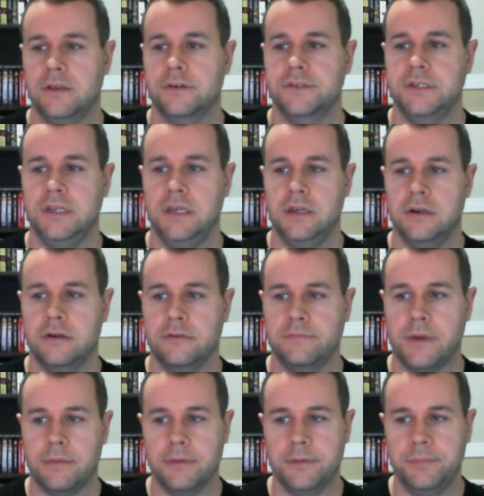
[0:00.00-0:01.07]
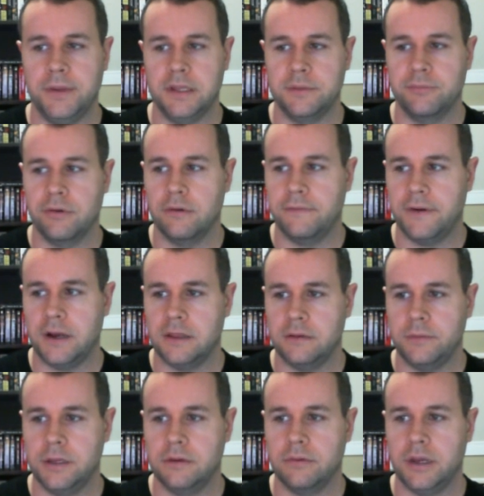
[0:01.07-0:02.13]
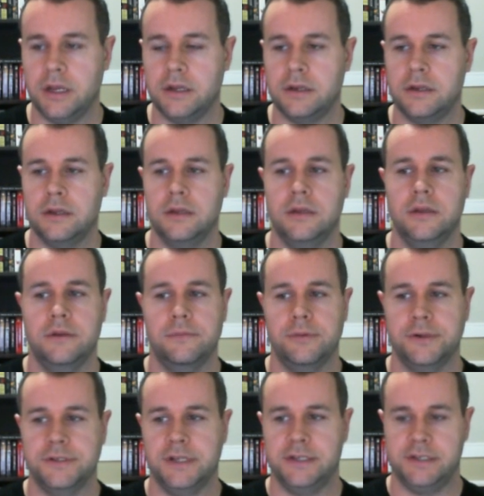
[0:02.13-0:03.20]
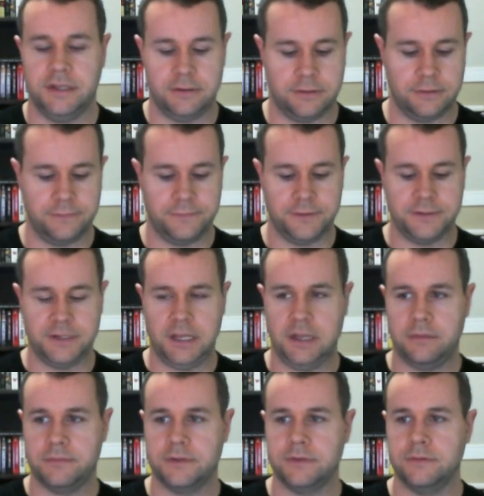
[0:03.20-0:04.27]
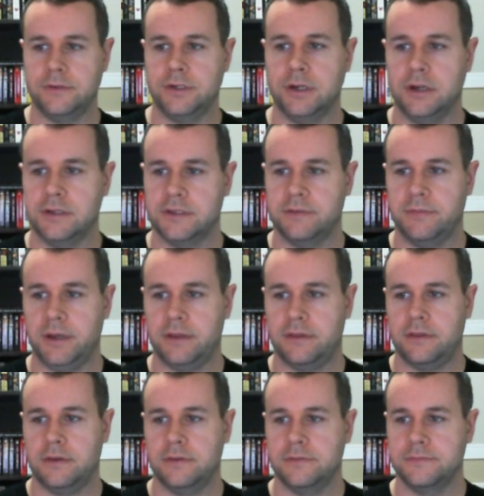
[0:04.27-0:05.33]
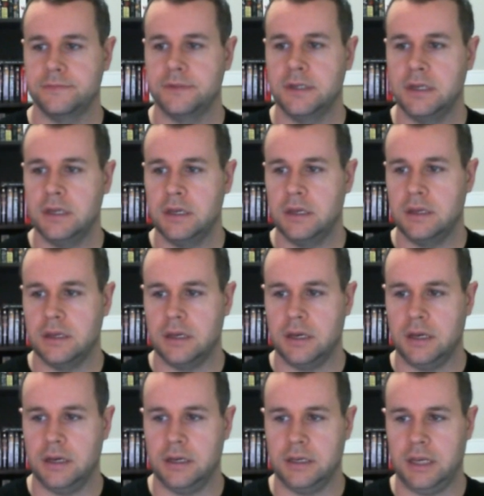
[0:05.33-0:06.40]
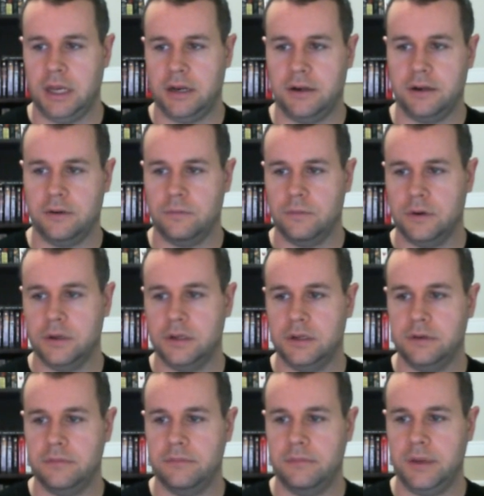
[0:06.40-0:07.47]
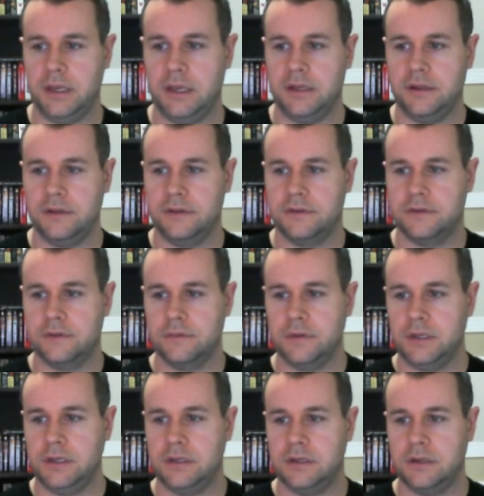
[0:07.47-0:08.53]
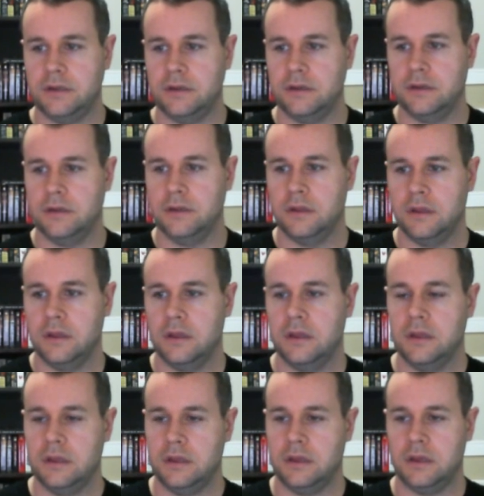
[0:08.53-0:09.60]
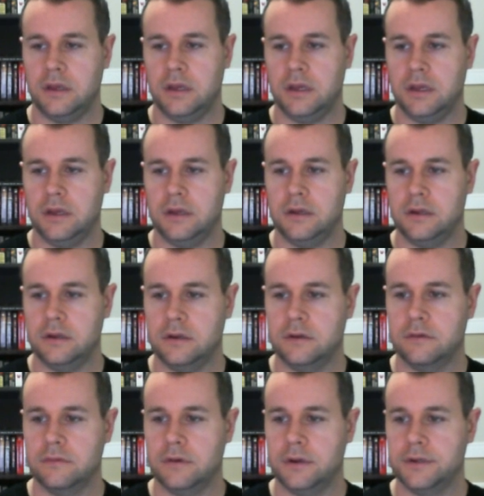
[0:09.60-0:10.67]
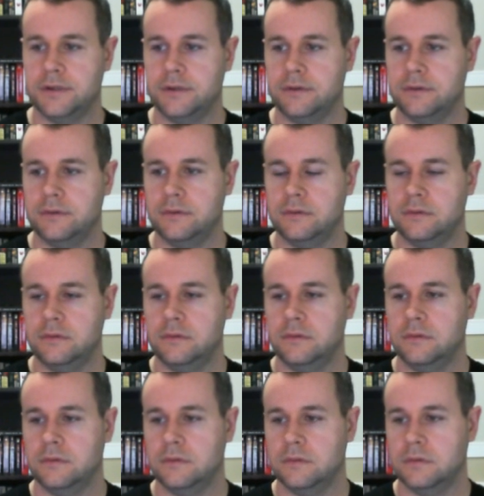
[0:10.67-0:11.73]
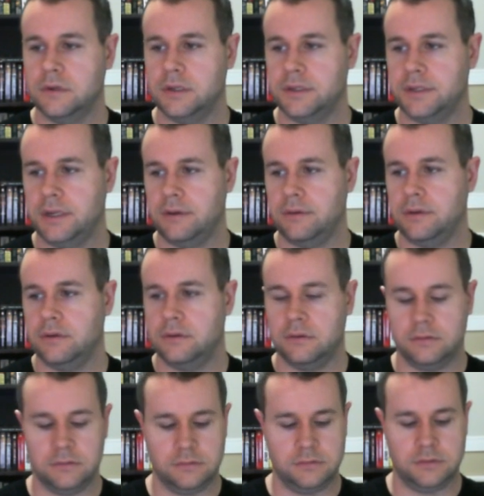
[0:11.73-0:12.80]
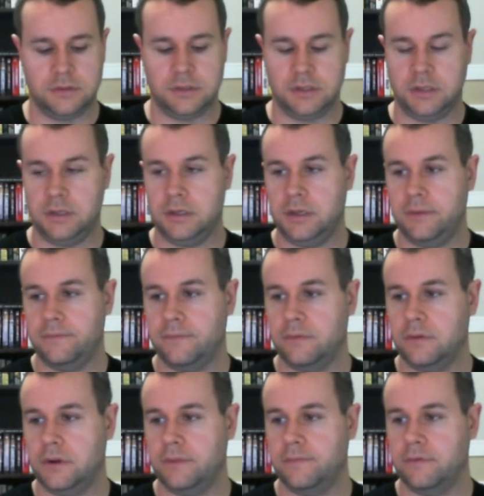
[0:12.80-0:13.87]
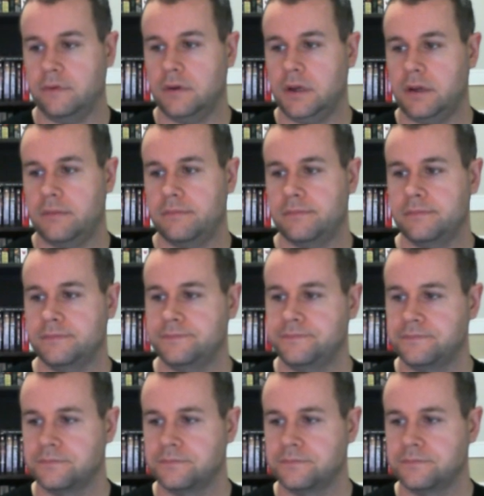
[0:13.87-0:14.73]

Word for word: You'll see here, remember the billing profile that we created? Person has to enter their first name, so John Smith, uh, Canada, one Main Street, Uh, Toronto, Ontario, uh, M four M four M.